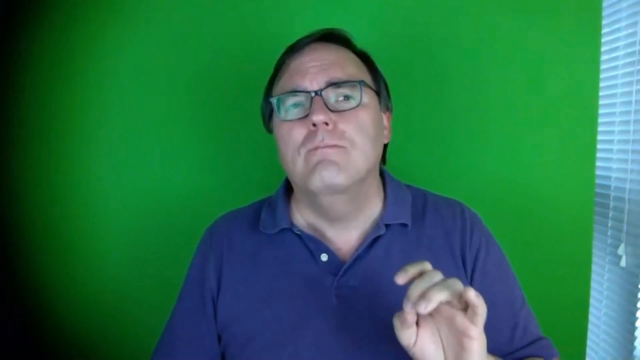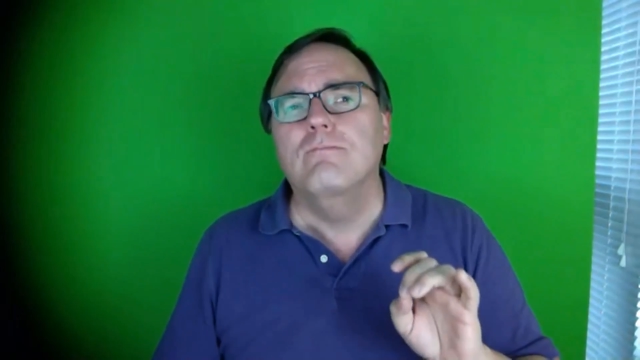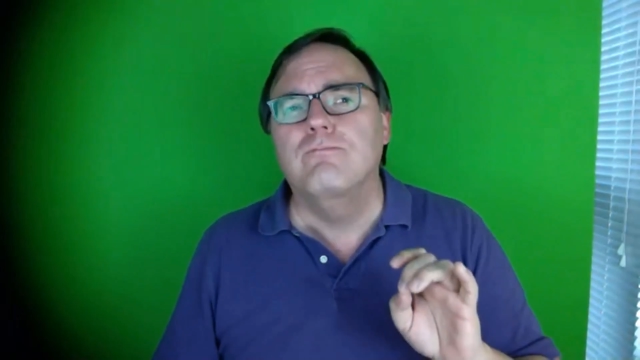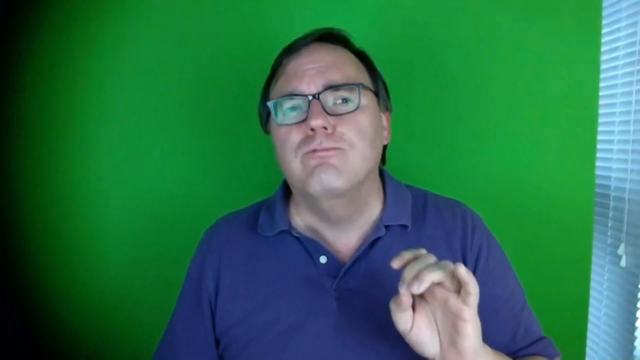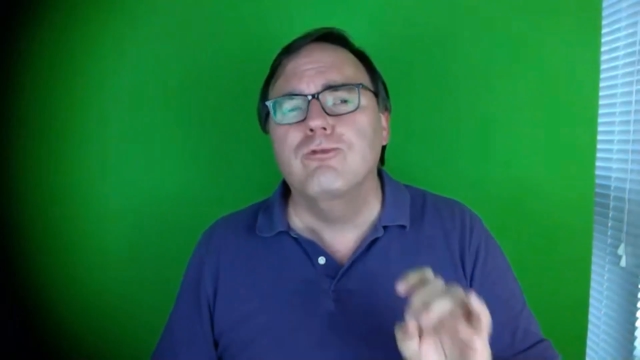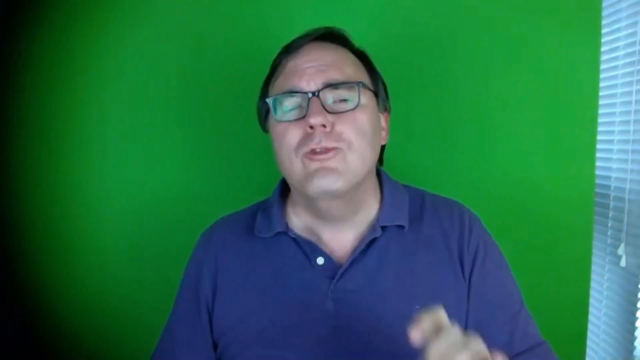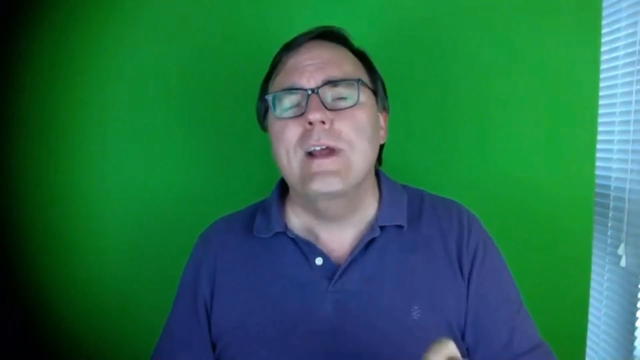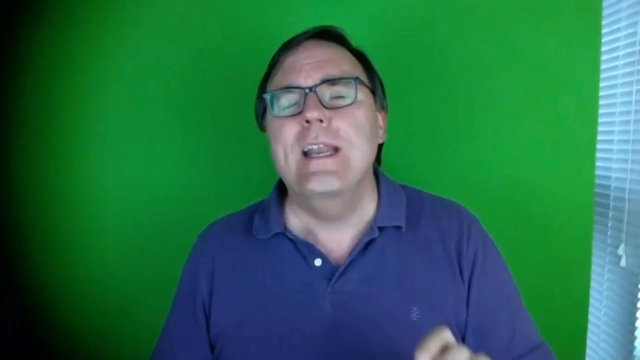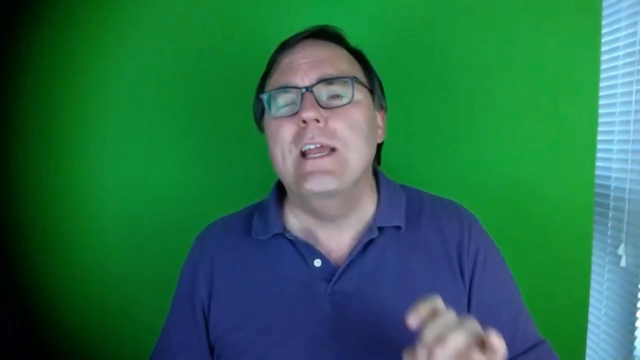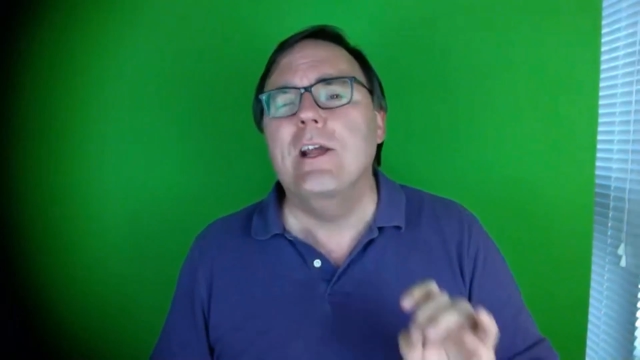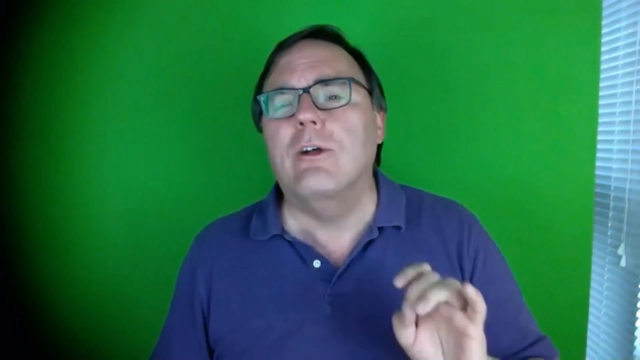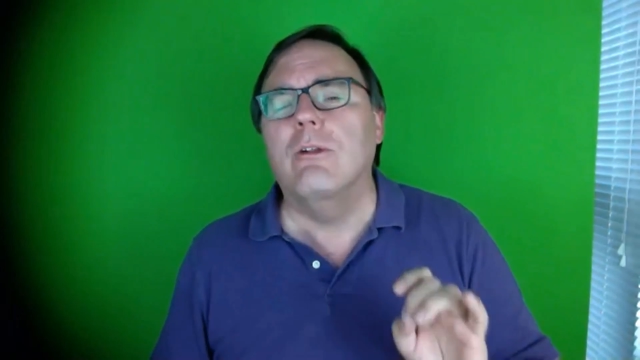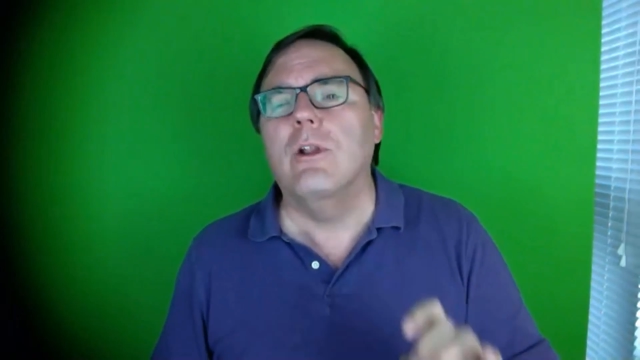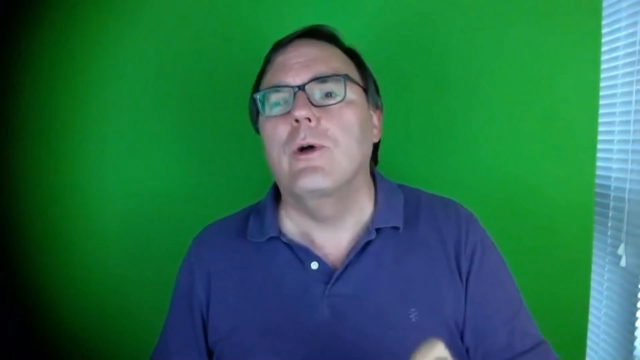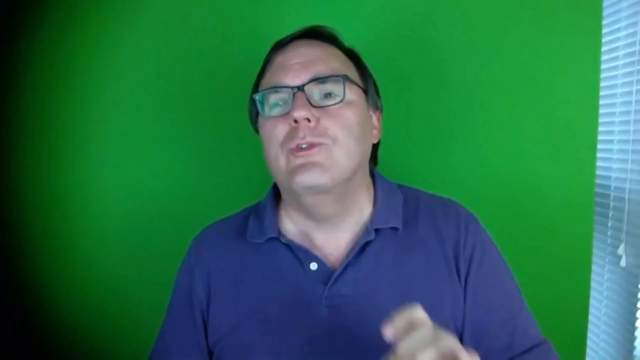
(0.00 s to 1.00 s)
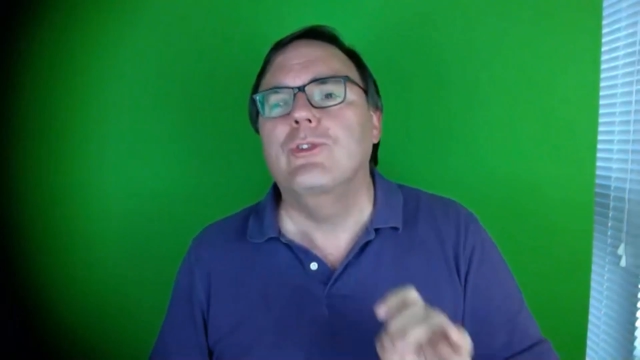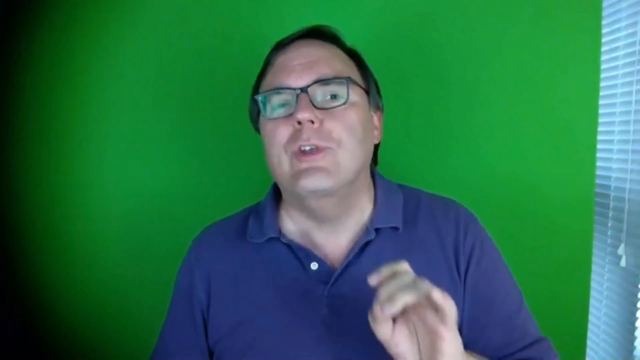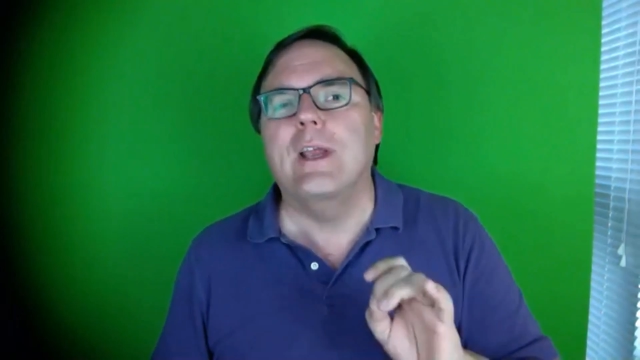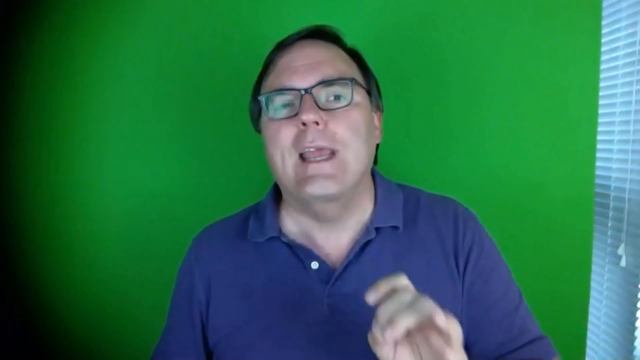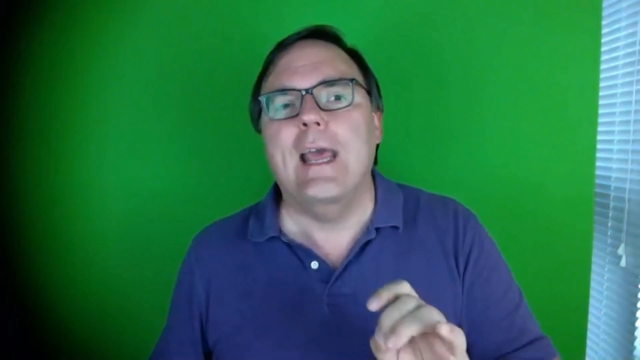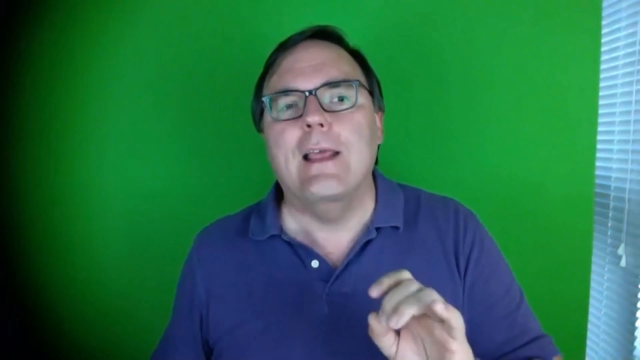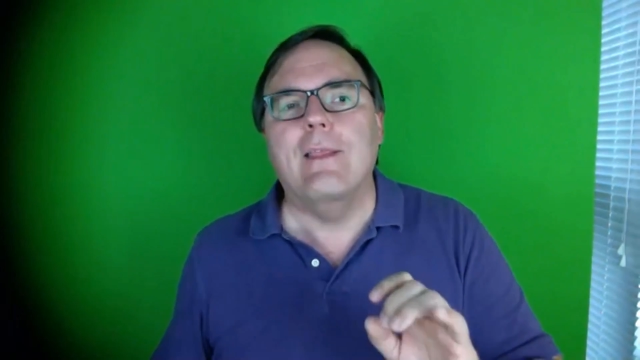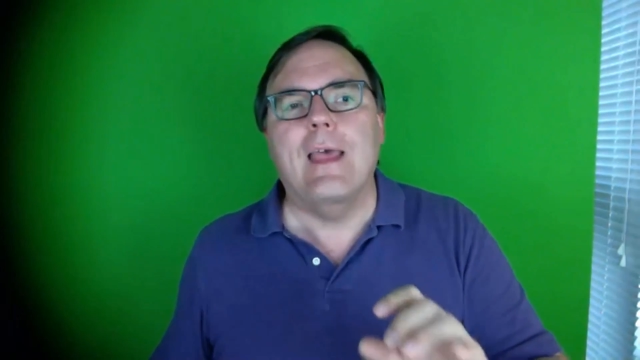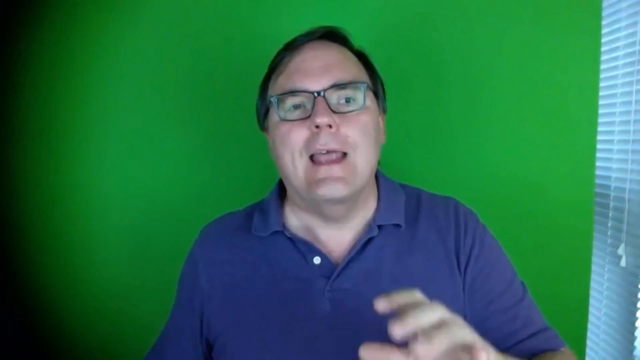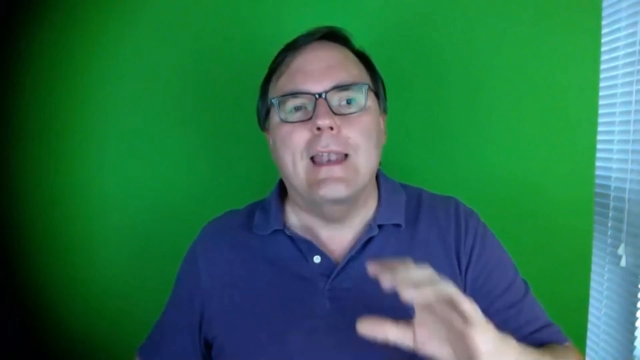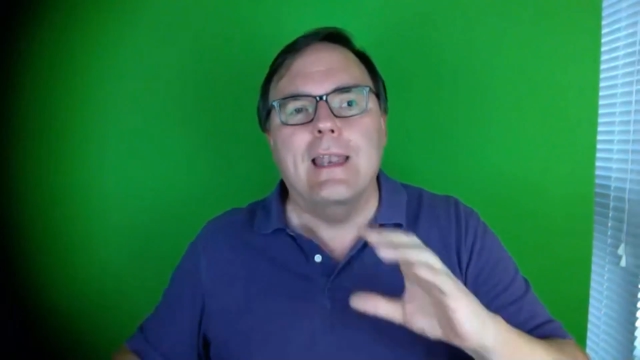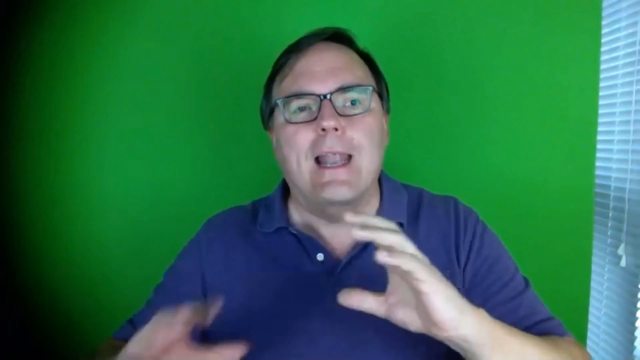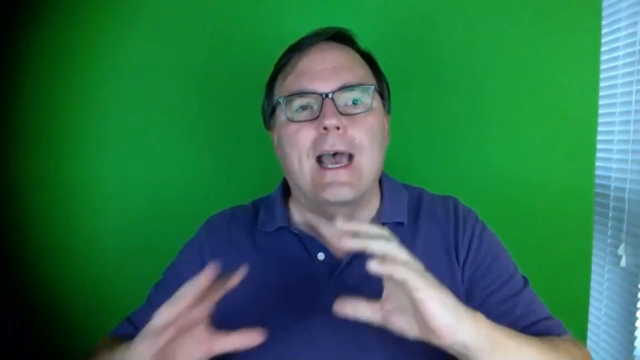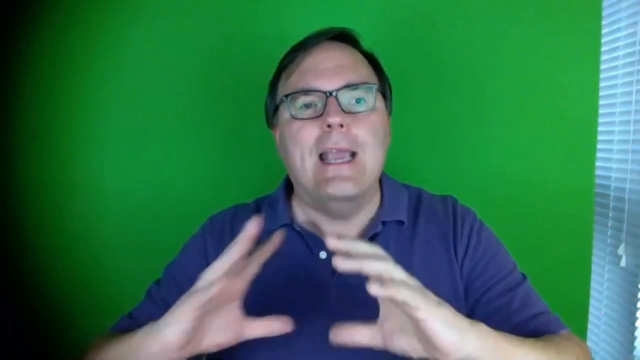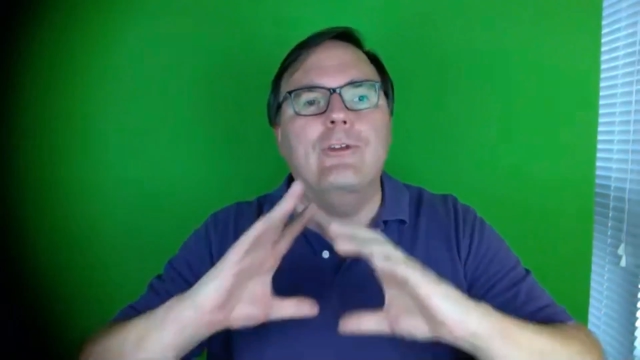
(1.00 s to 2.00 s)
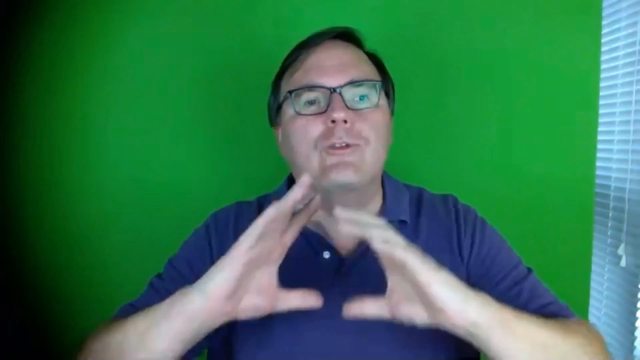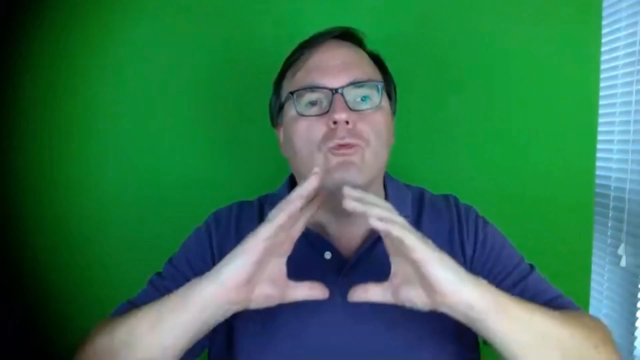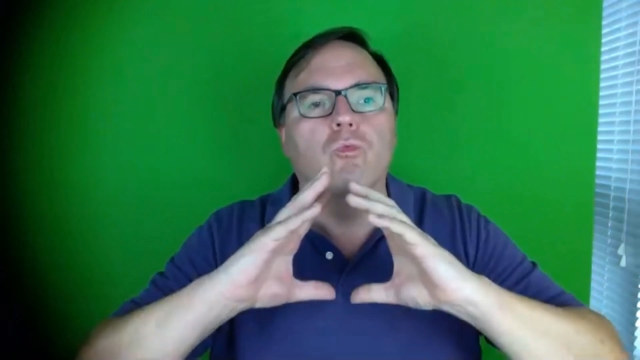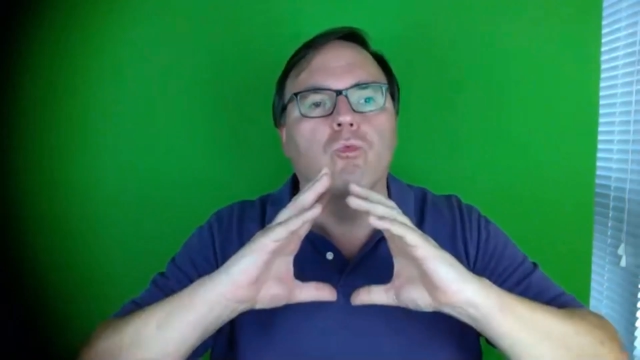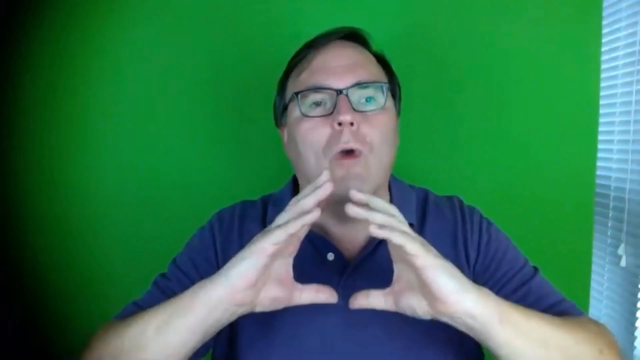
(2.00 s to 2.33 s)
pretty close to getting that nice